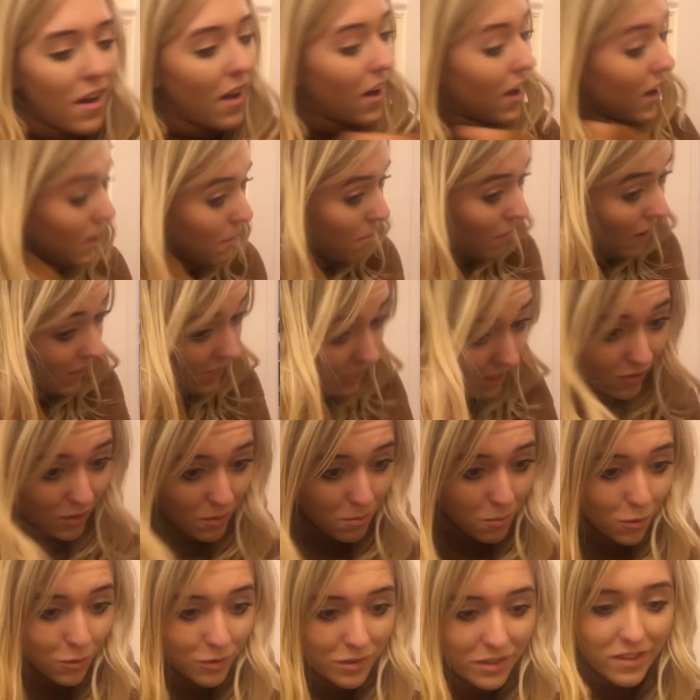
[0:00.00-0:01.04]
I give
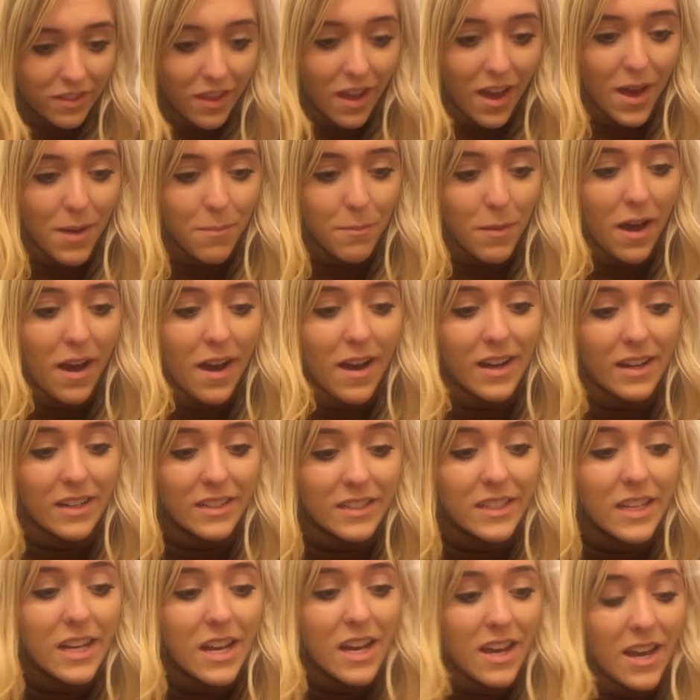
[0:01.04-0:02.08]
them all to them,
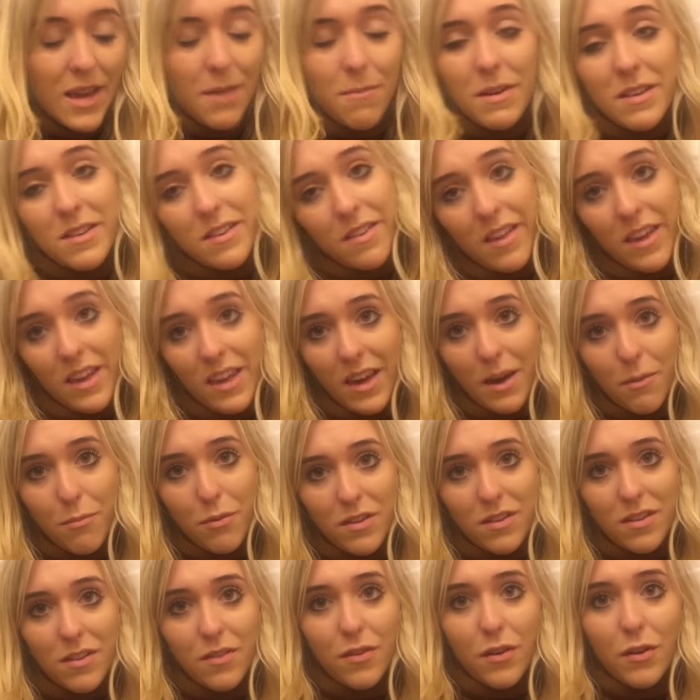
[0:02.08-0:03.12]
and it means that they can get
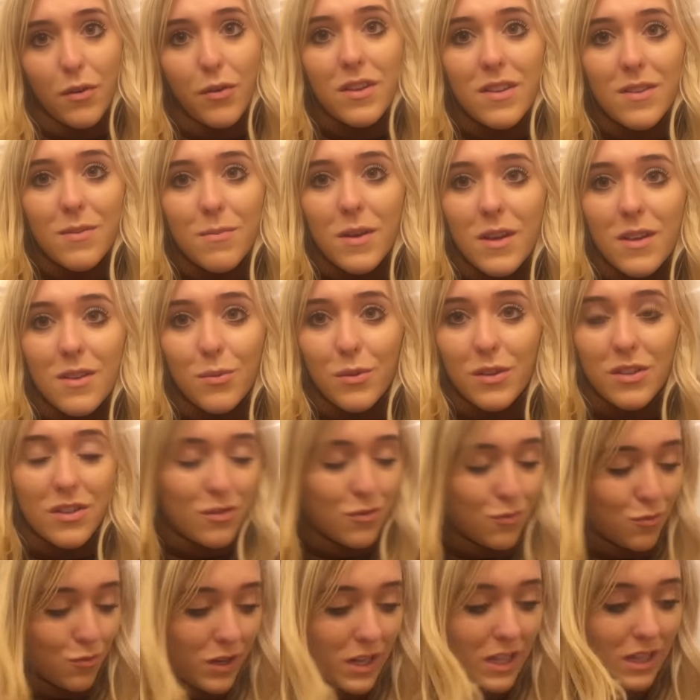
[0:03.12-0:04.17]
presents for Christmas, which
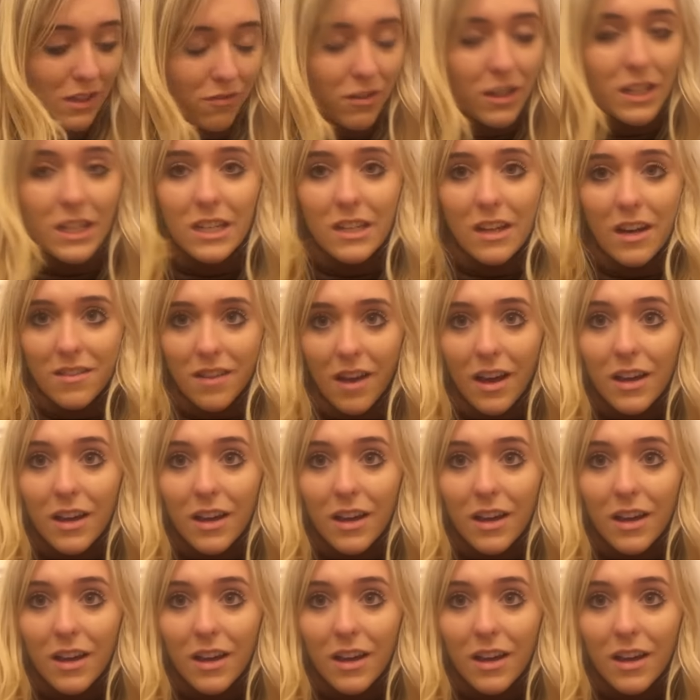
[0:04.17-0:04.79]
is really, really nice.